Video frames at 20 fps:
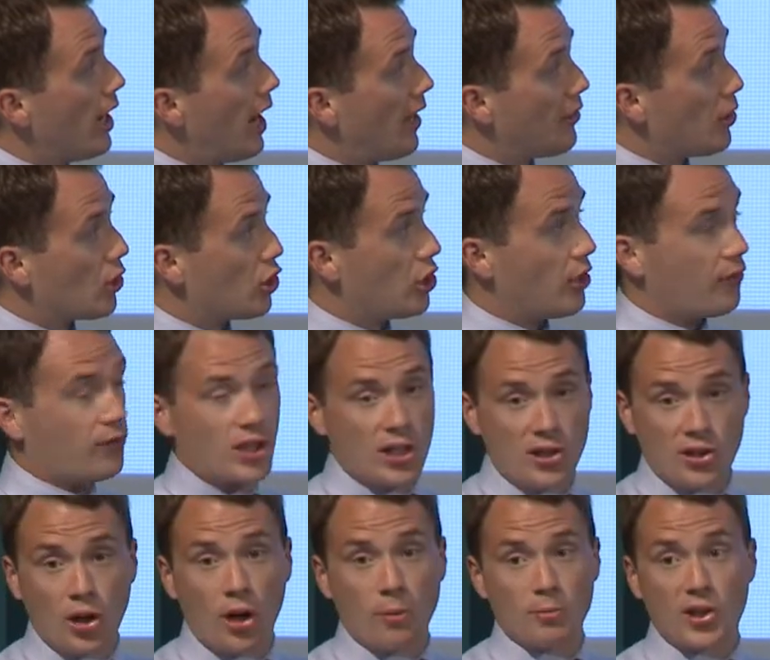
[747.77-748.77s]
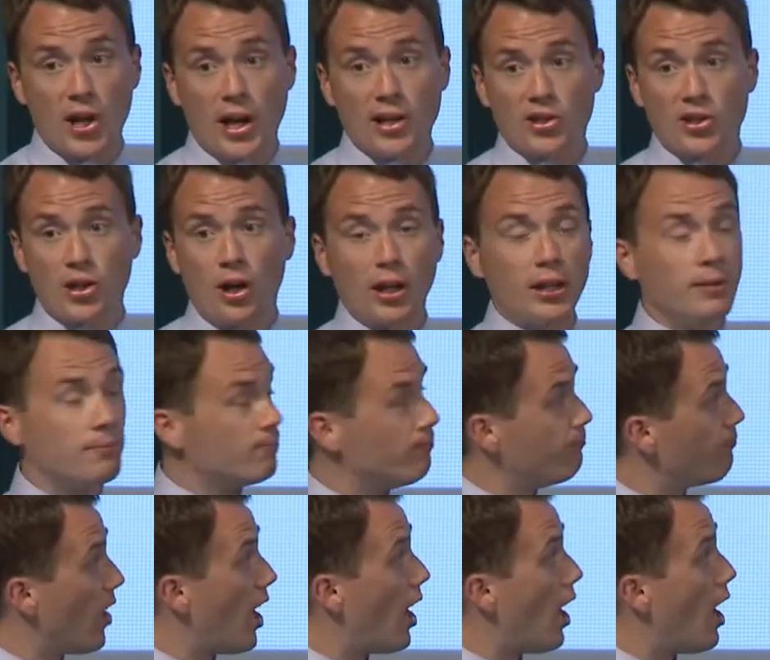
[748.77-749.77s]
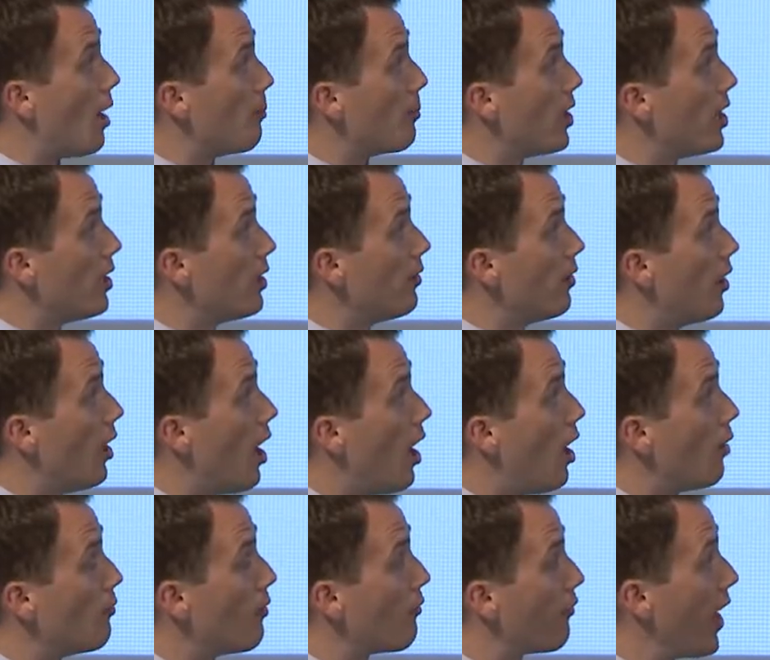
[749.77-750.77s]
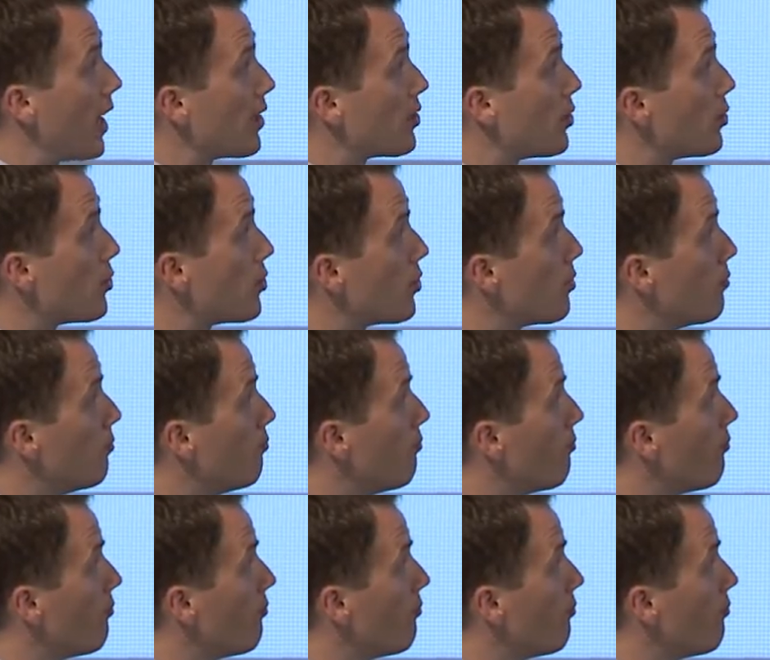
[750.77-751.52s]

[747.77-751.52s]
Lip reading: and the shifted top Zechstein reflectors.